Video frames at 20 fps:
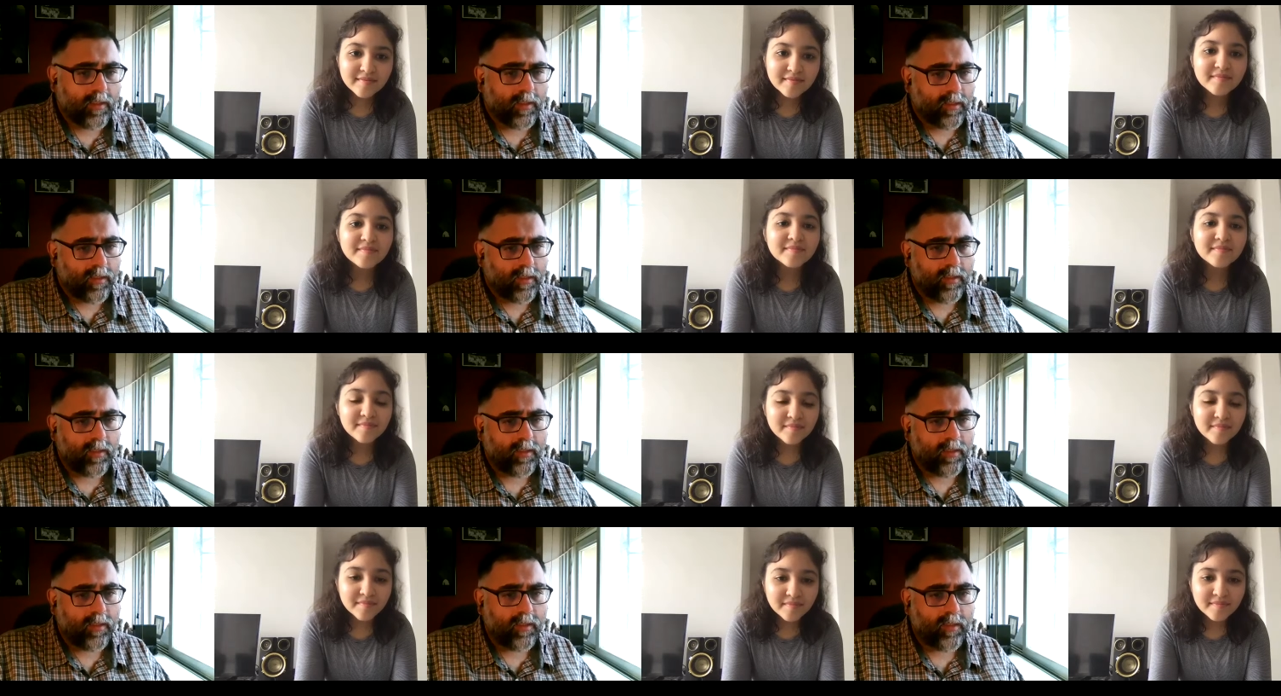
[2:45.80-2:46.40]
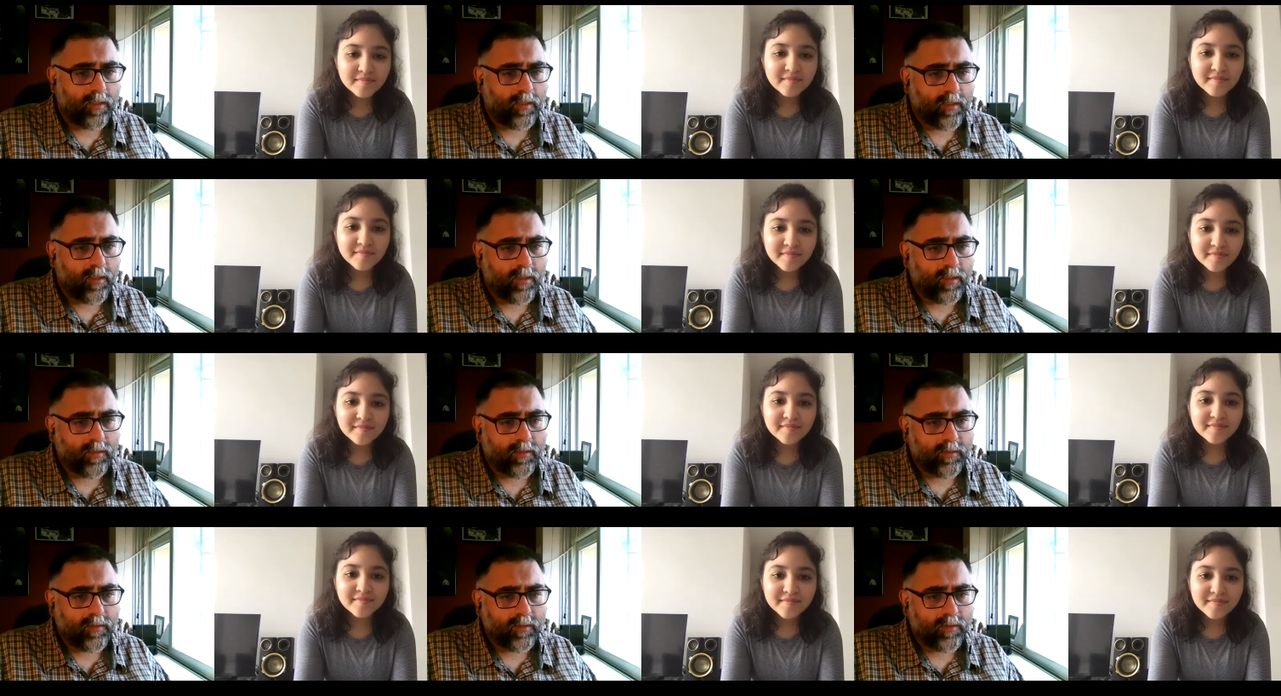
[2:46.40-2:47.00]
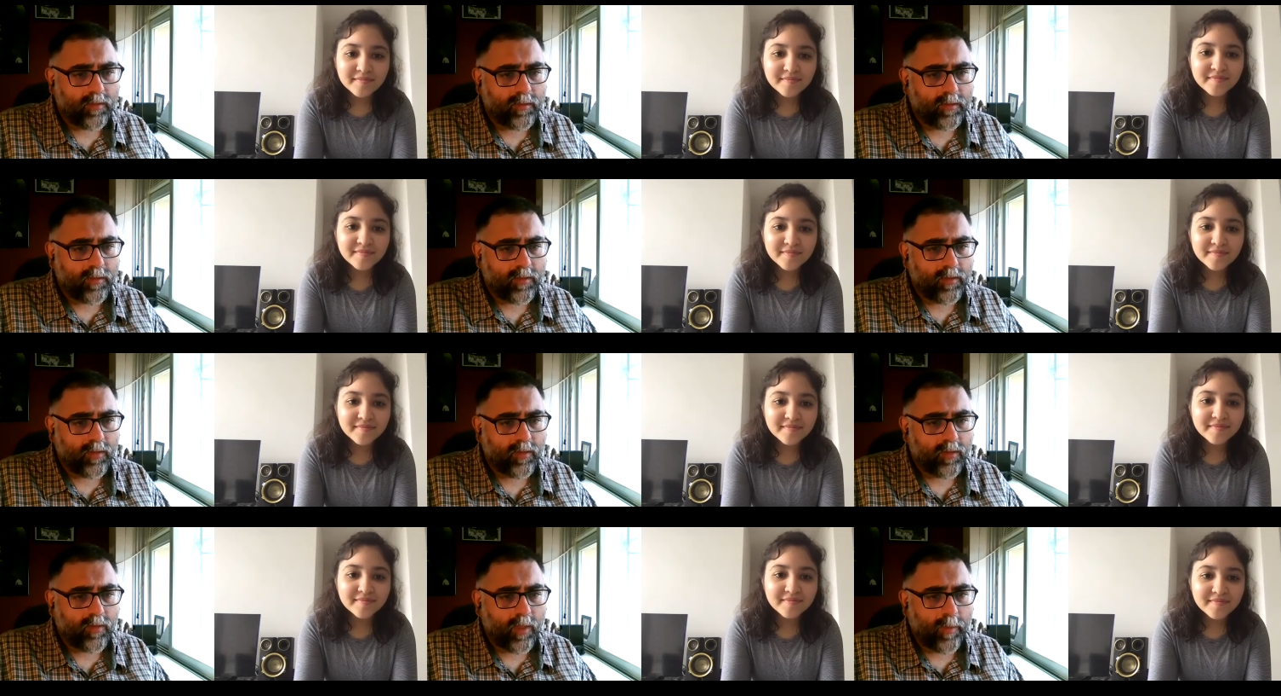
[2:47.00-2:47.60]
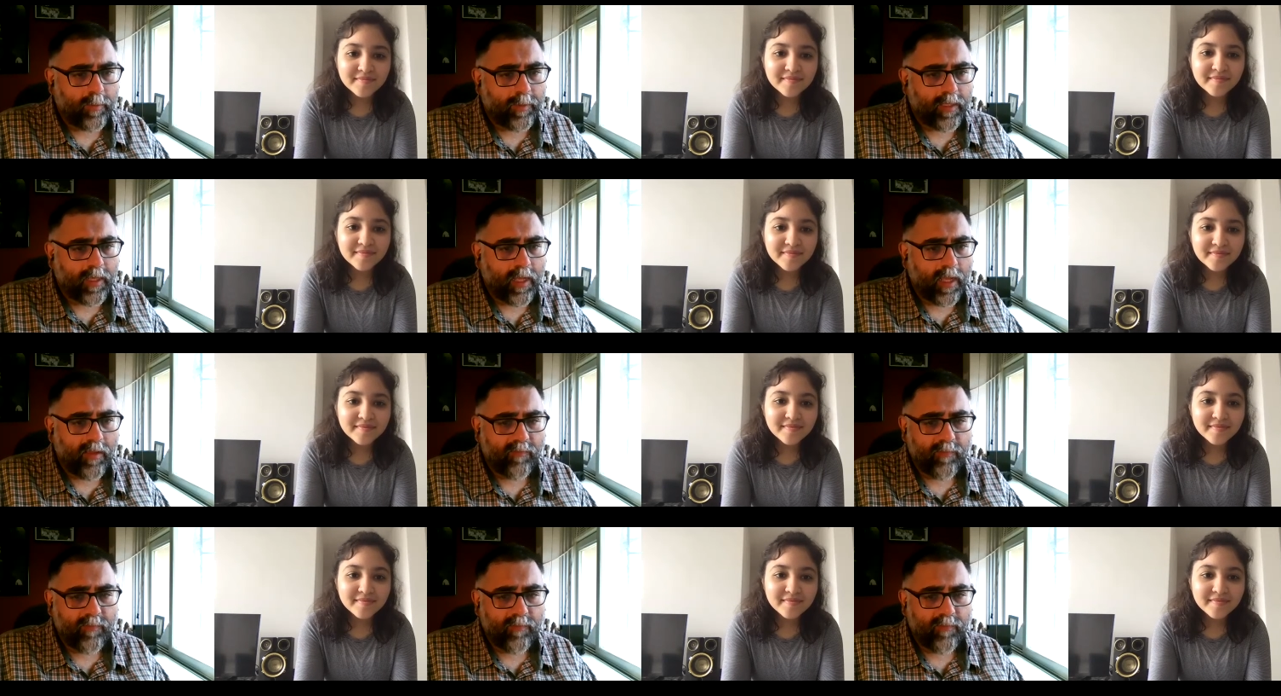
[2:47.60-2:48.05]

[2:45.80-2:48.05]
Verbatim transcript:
Speaker 1: the you know, I mean,